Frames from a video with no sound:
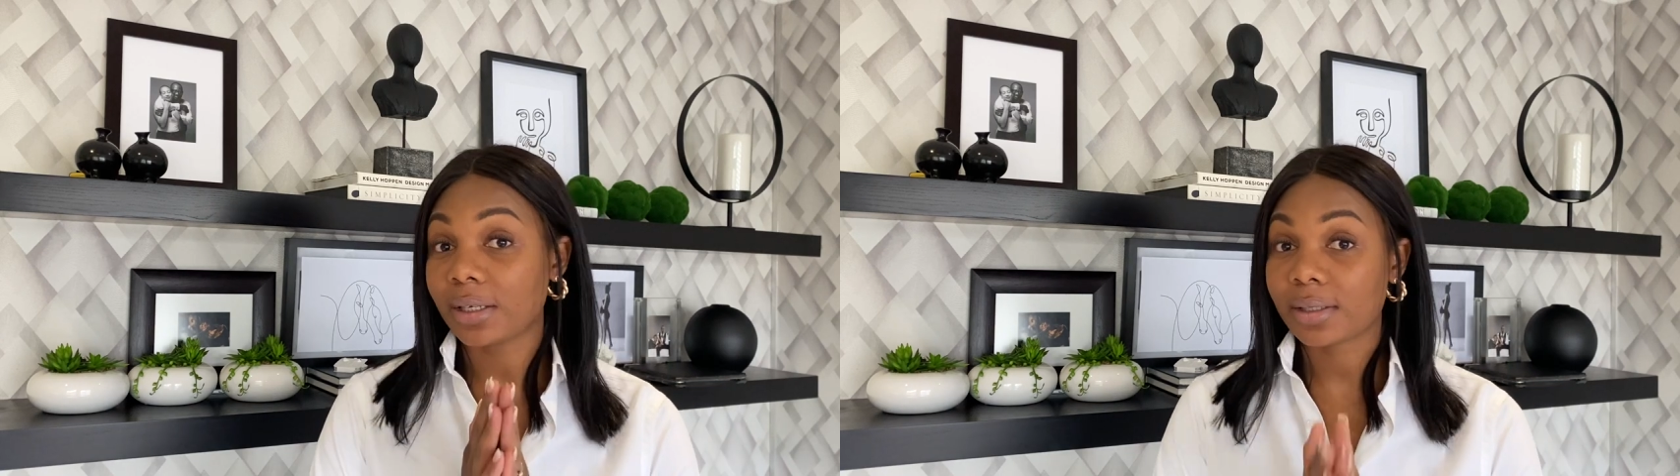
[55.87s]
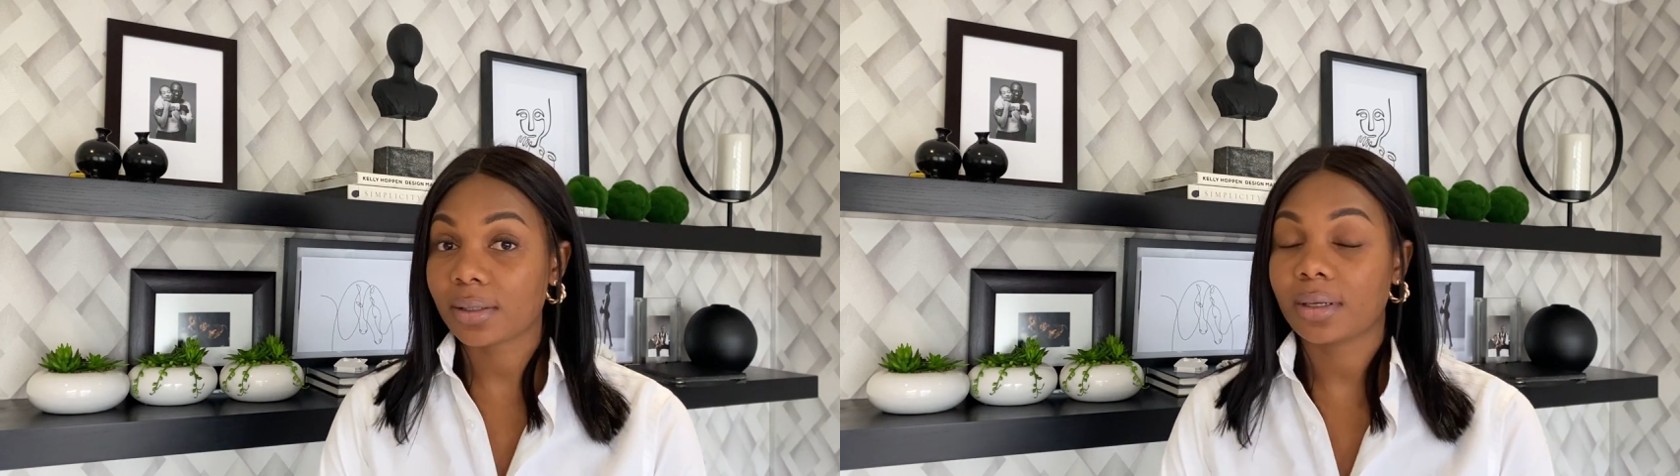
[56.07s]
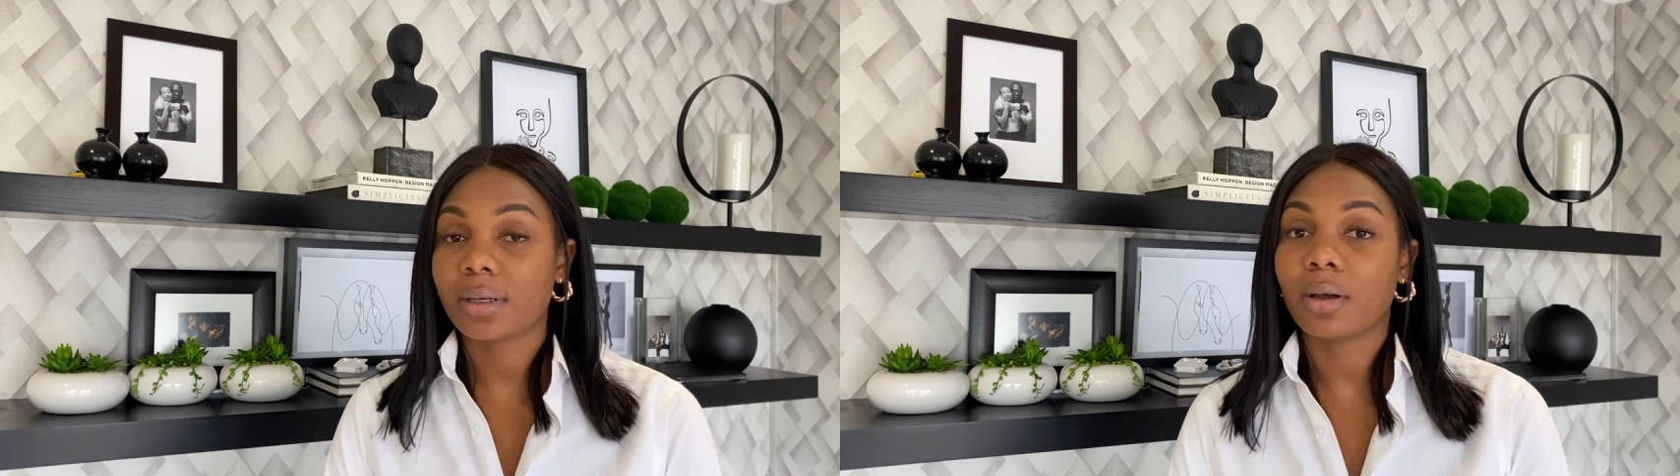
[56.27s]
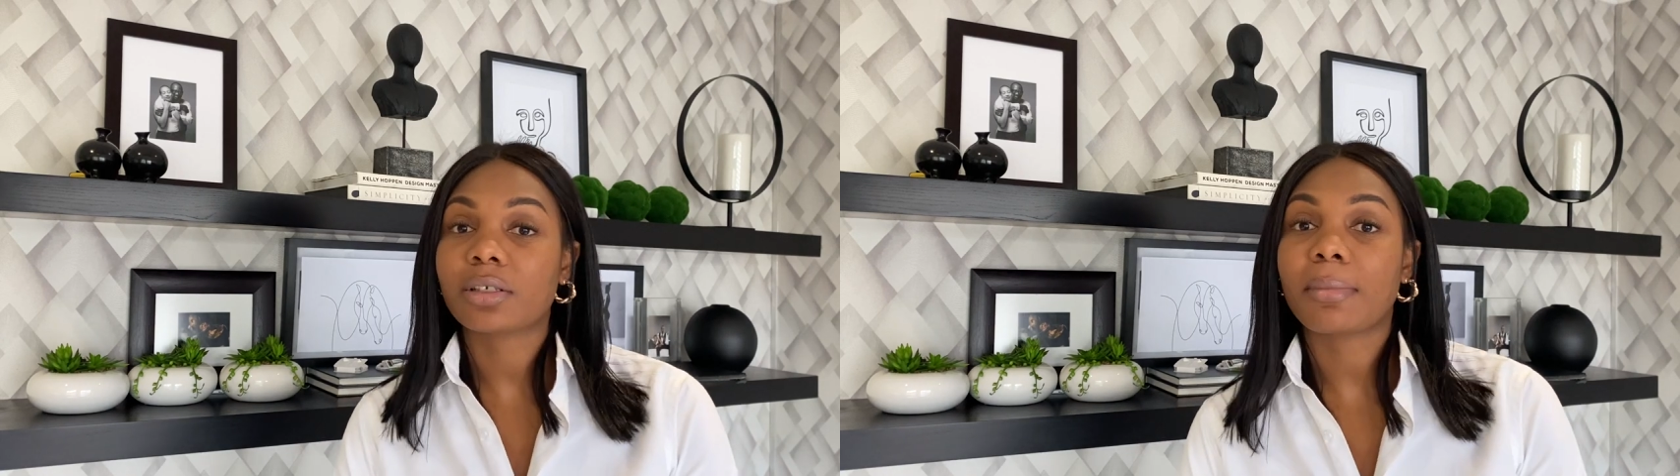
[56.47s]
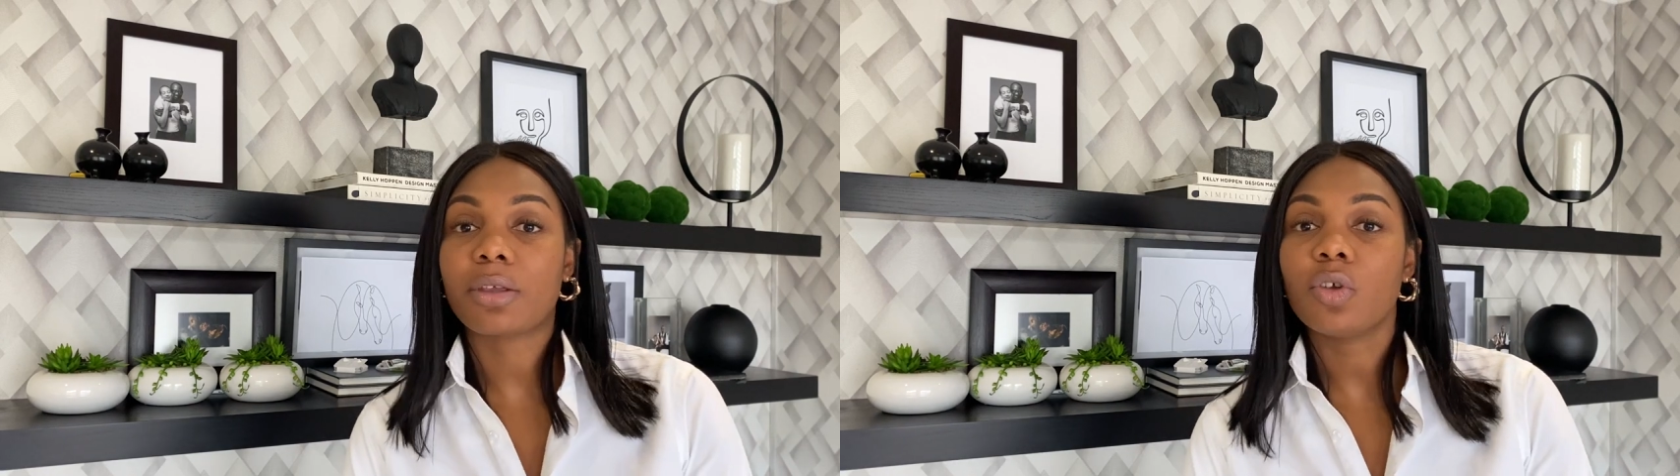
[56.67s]
just started
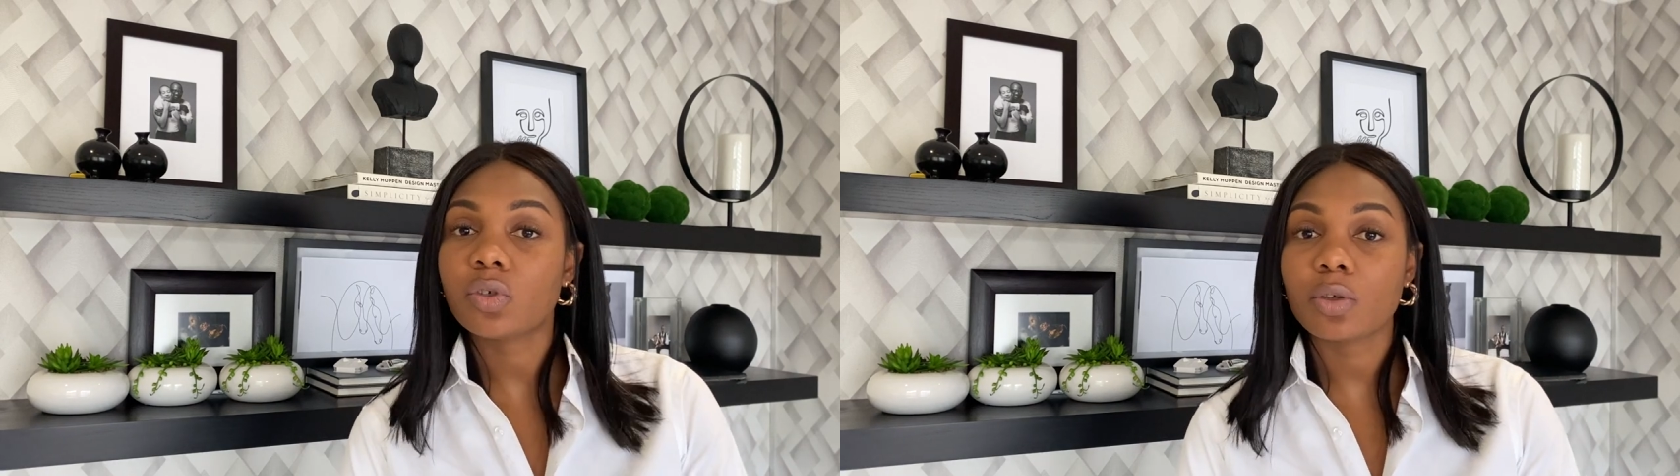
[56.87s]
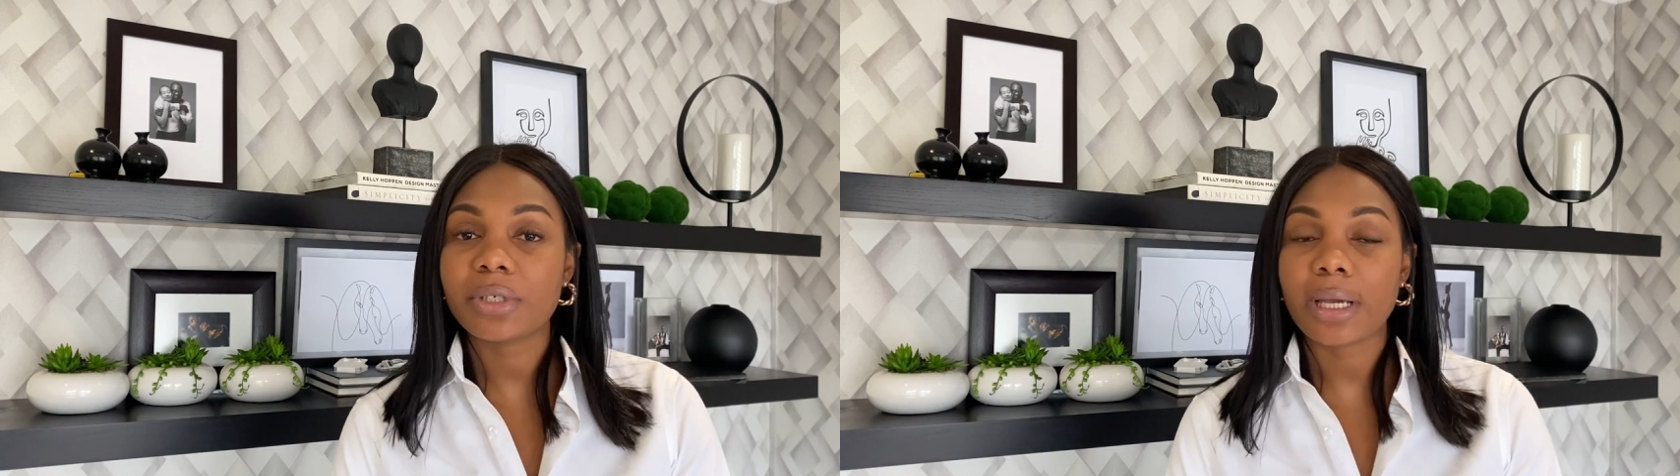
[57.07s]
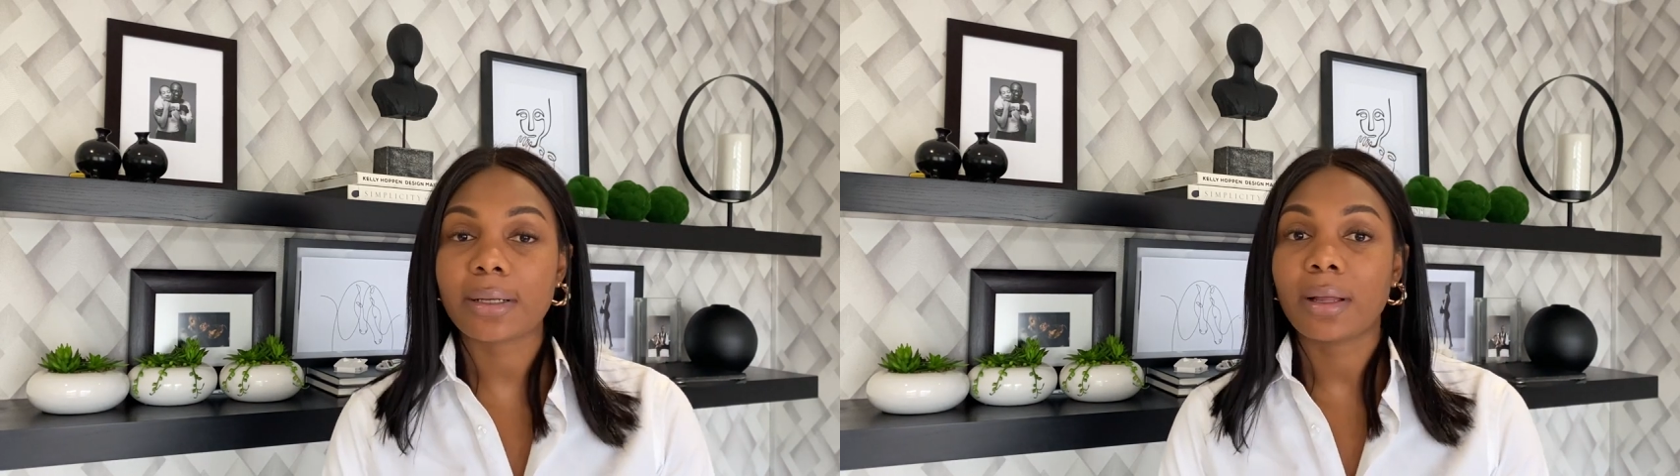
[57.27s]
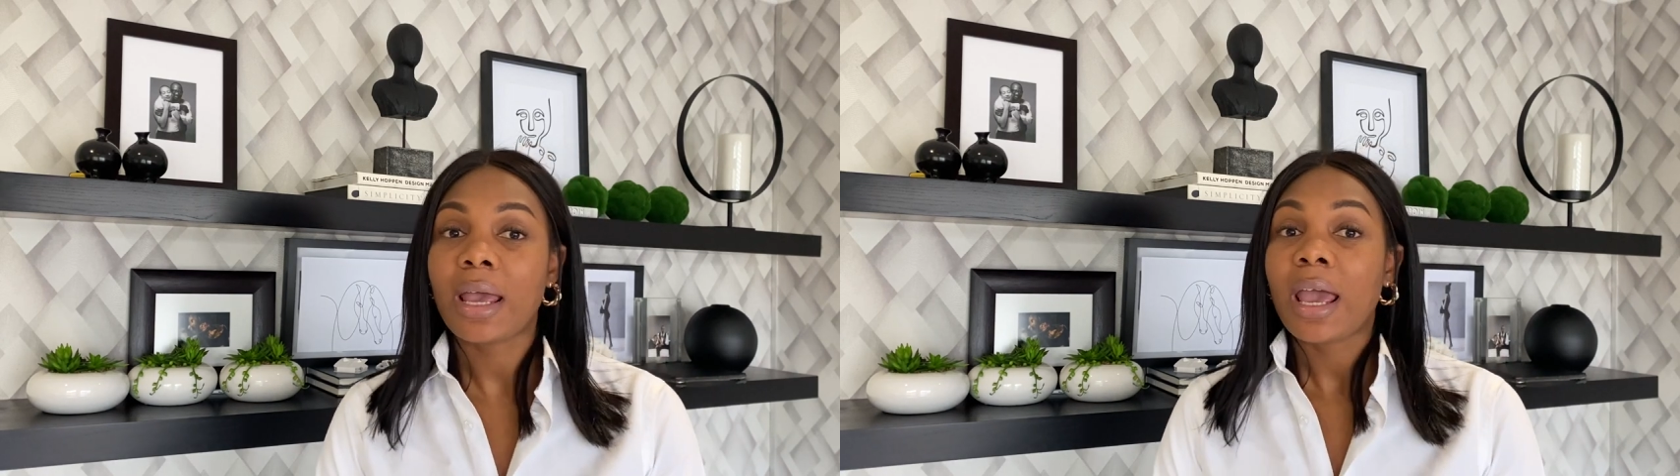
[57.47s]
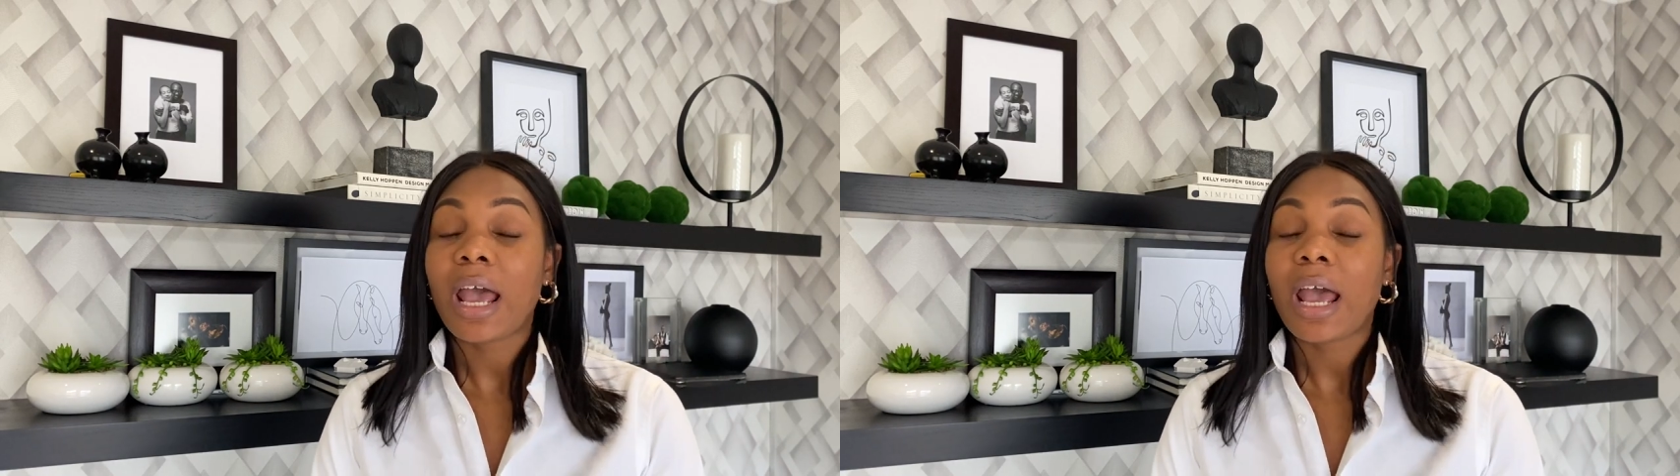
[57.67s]
out my YouTube channel,